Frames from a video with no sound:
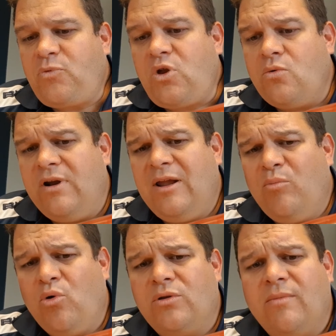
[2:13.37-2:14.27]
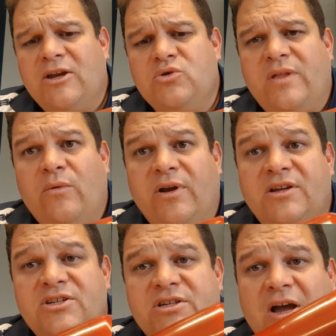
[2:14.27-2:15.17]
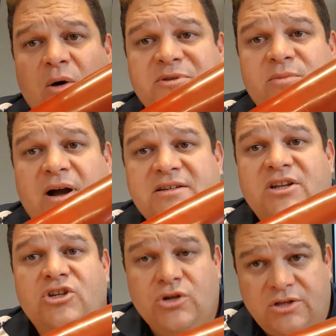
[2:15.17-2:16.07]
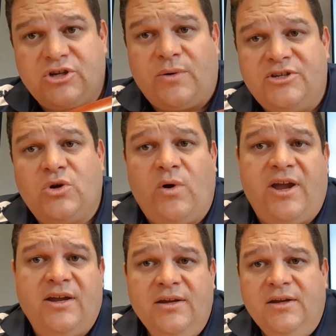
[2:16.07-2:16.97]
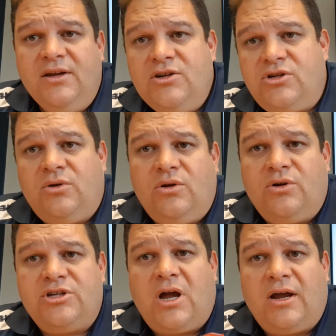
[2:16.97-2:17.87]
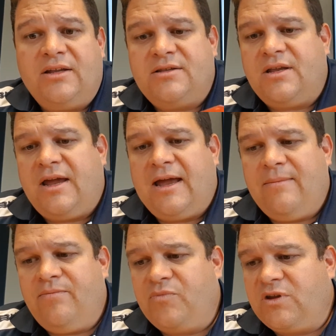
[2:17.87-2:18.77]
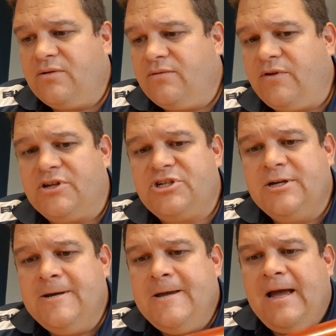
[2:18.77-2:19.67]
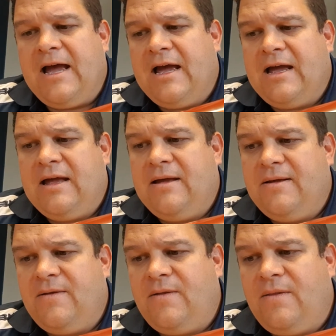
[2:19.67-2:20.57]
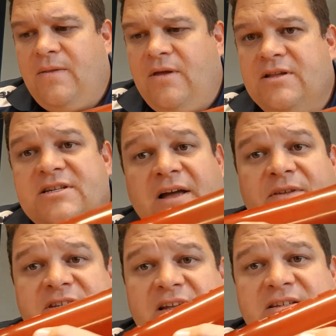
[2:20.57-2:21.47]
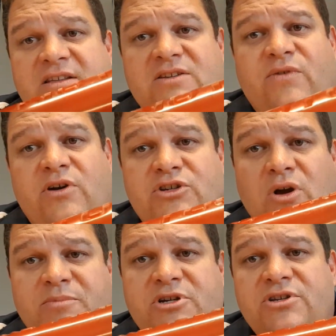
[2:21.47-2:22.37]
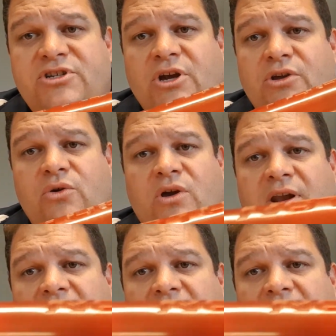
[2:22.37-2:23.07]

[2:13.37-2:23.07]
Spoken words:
Really important, make sure that rig's optimized and towing square to your target fish. Inside the sensor there's various options, so you can